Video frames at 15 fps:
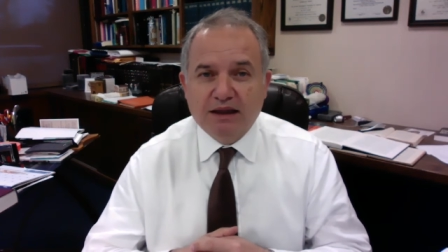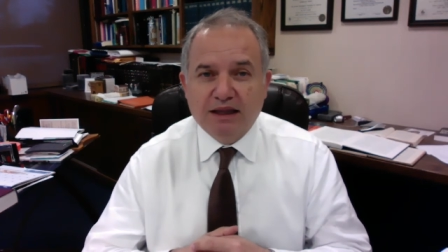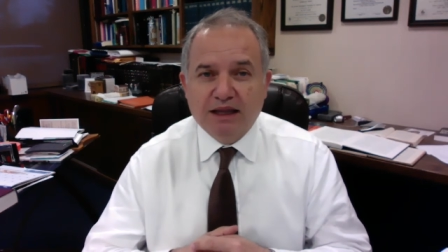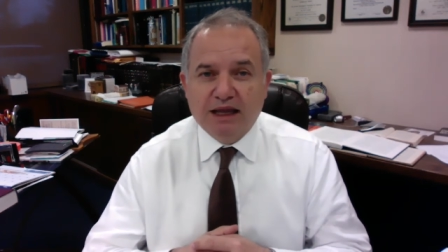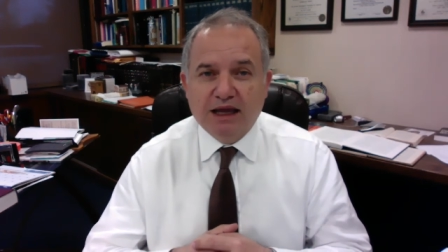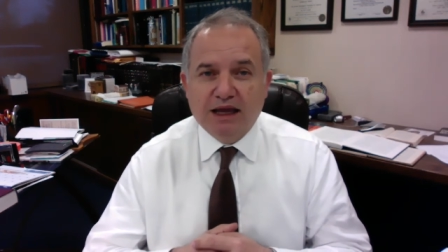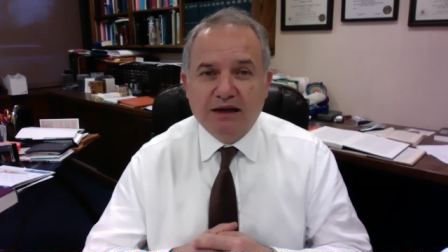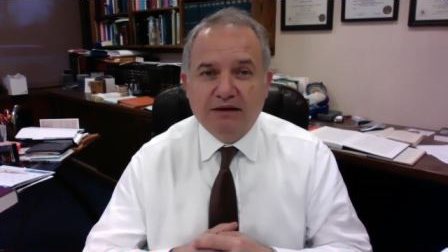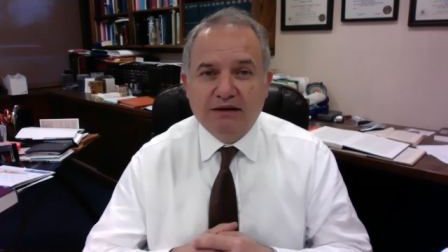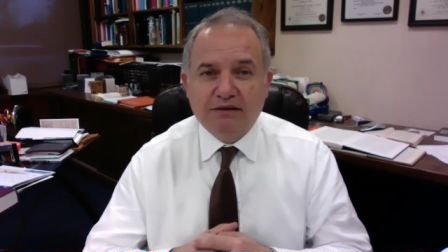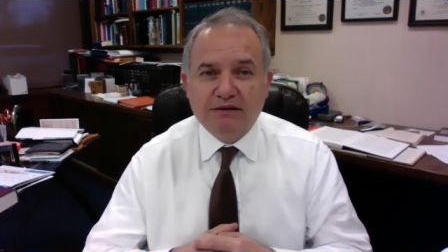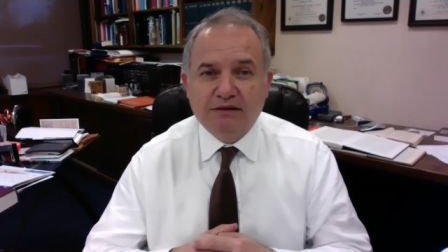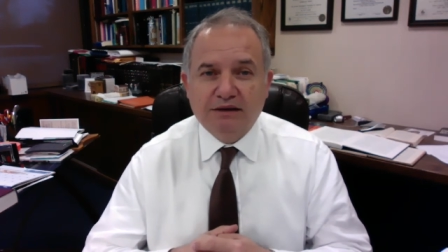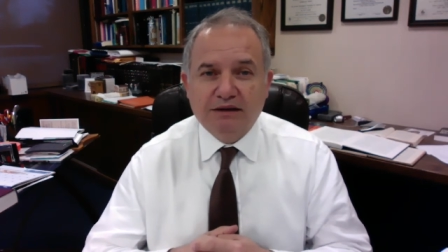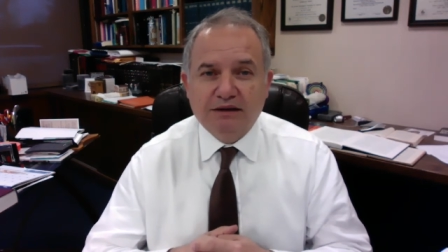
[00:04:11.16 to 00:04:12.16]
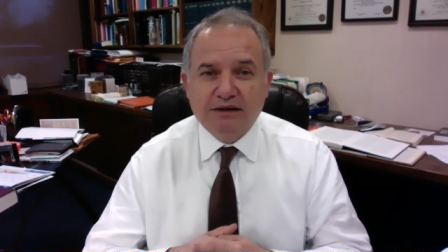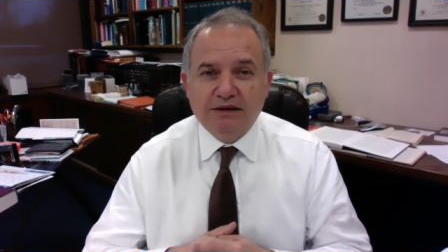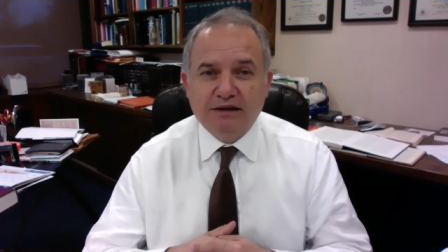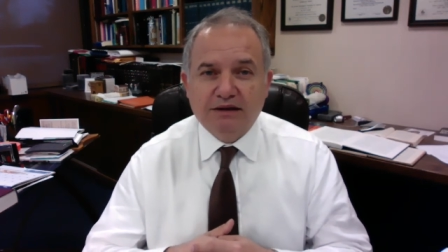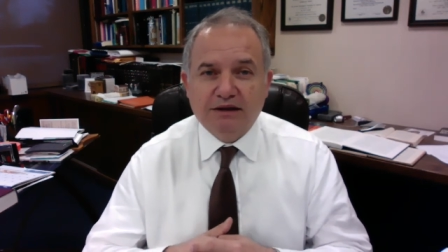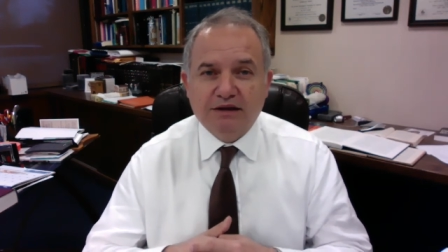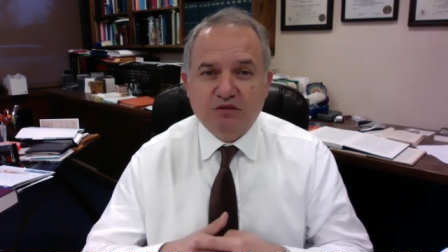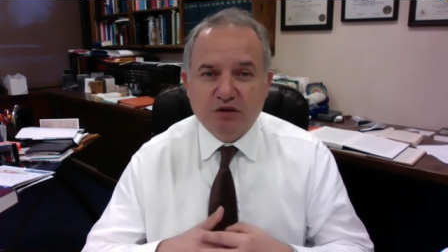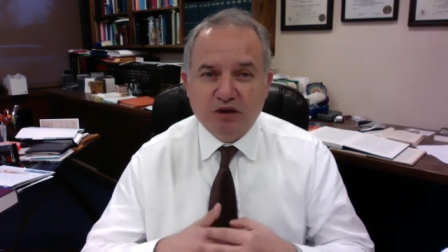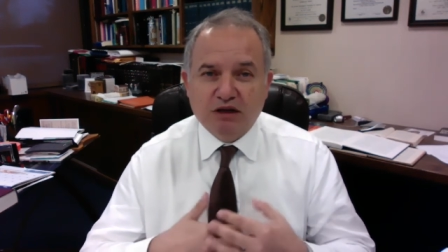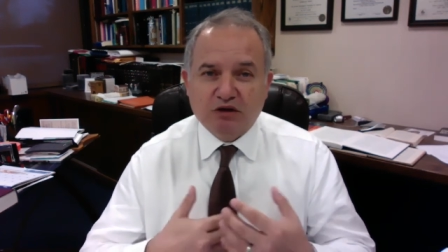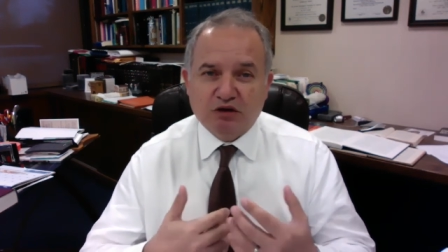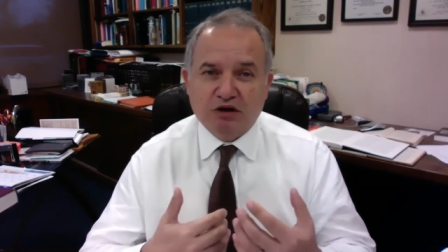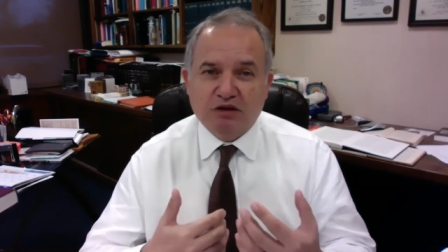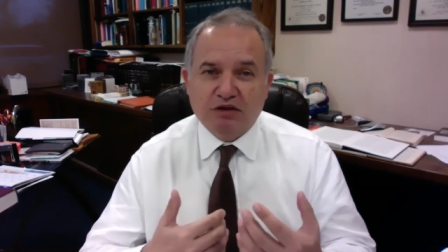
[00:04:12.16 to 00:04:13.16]
And we
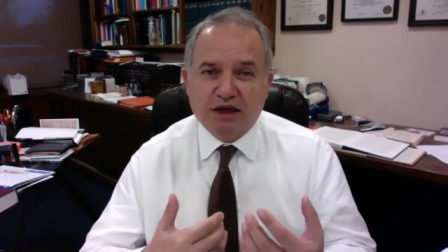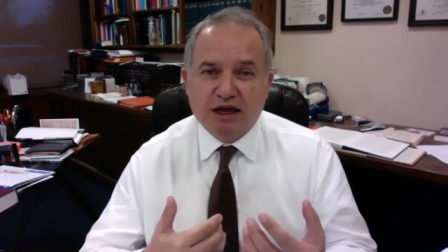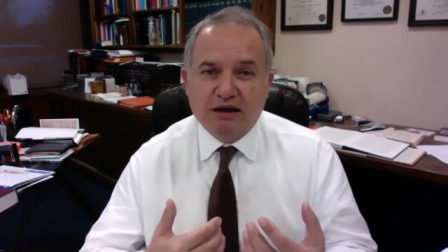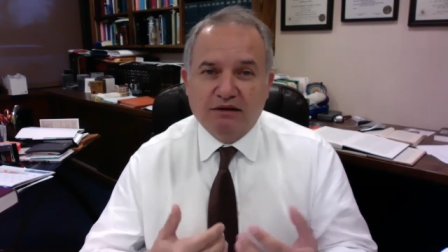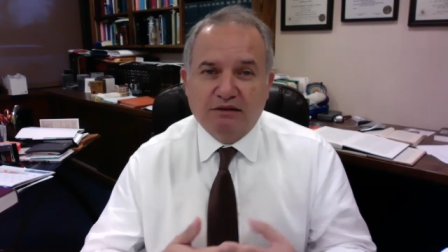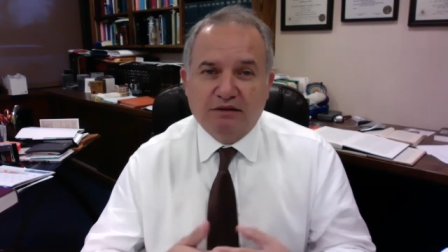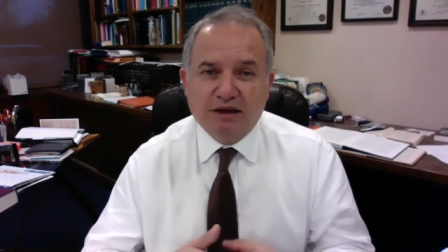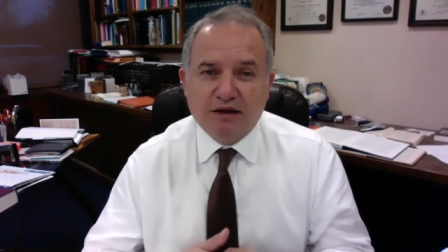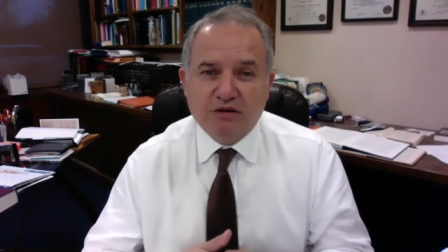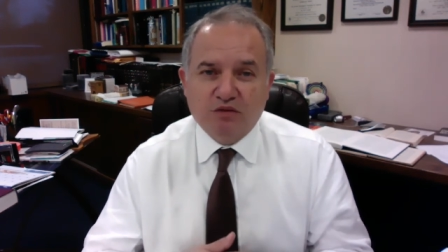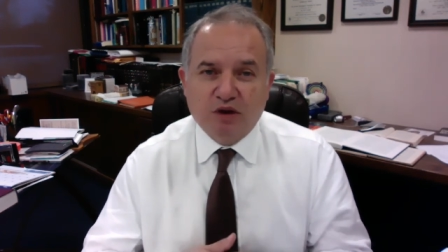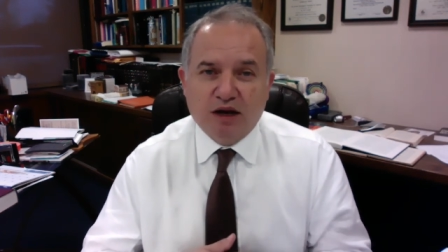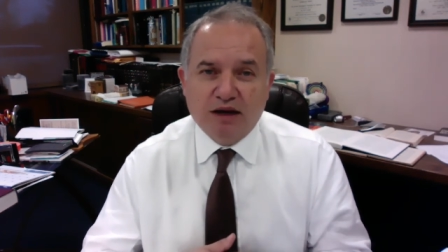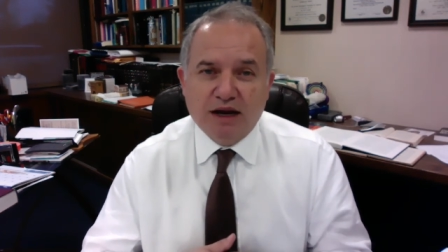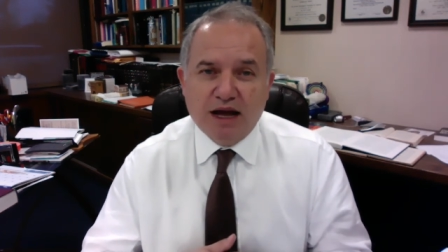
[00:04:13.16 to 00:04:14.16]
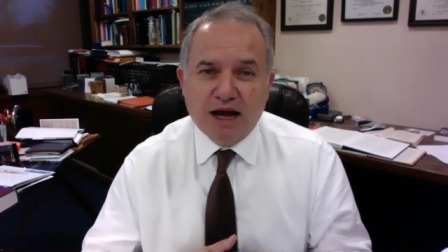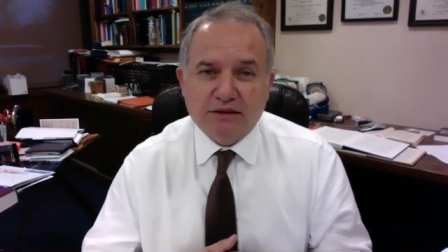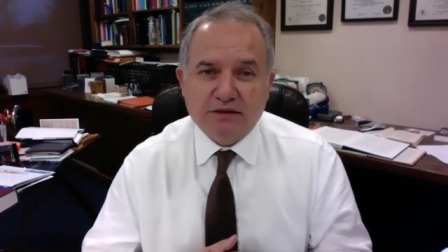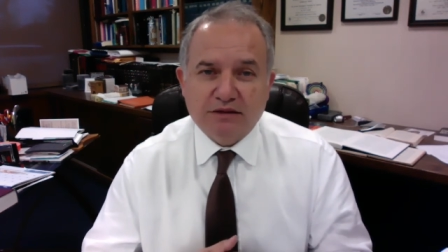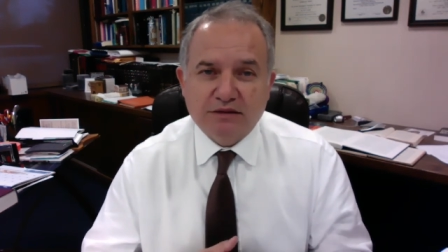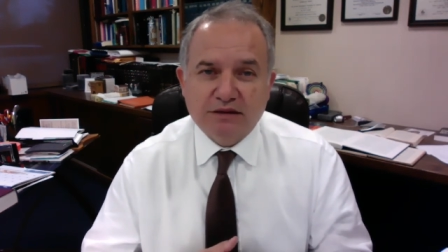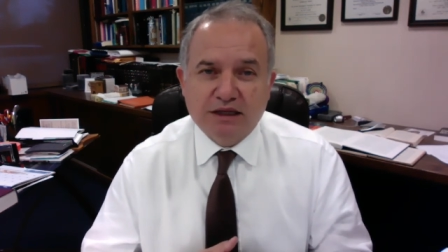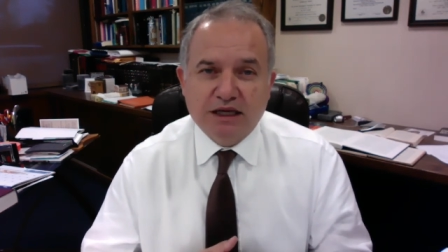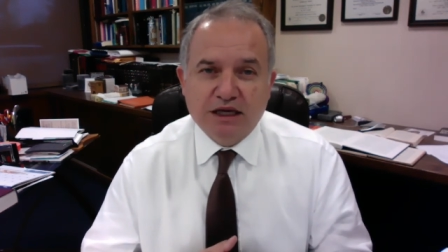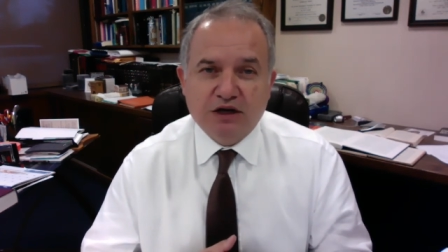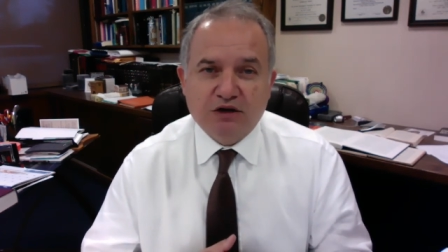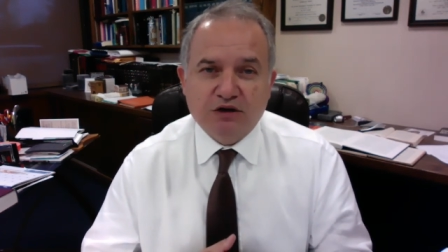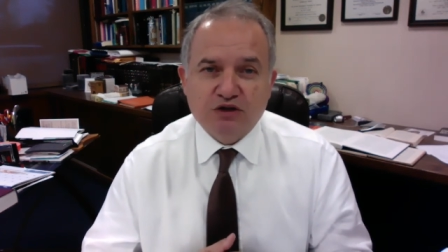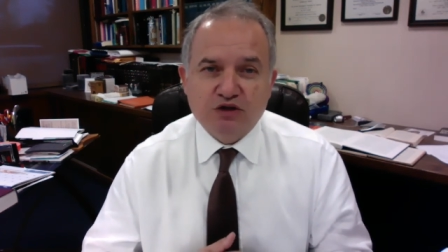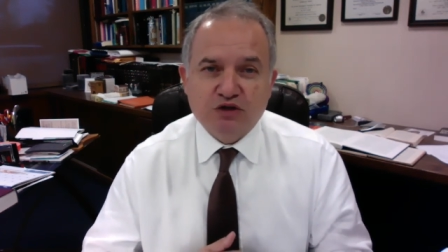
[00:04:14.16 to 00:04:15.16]
learn then that we're not
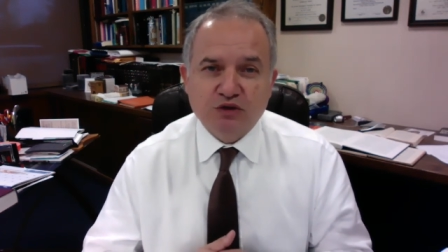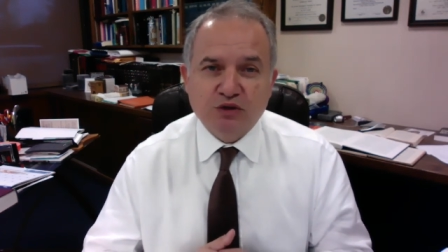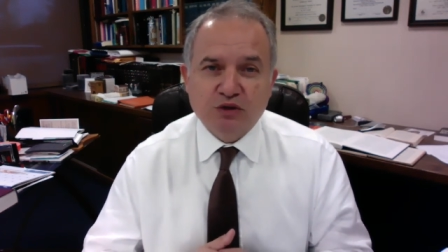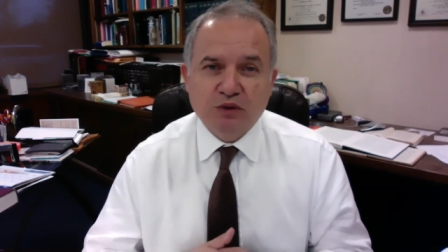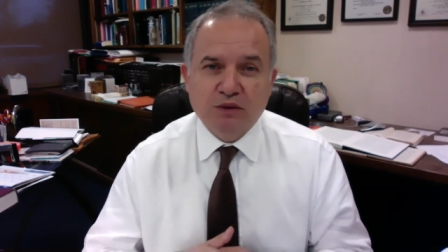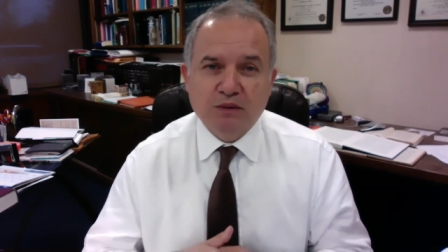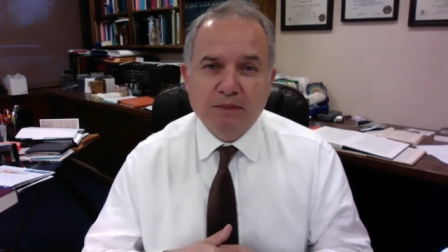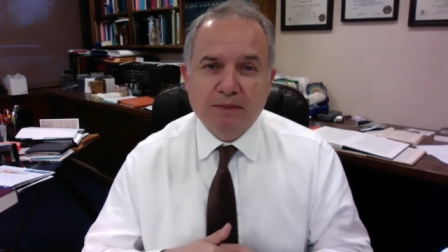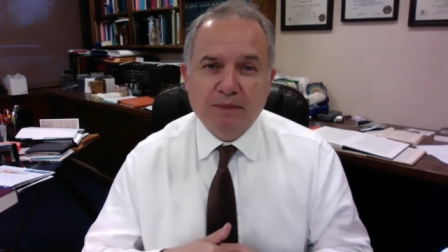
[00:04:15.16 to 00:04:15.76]
here to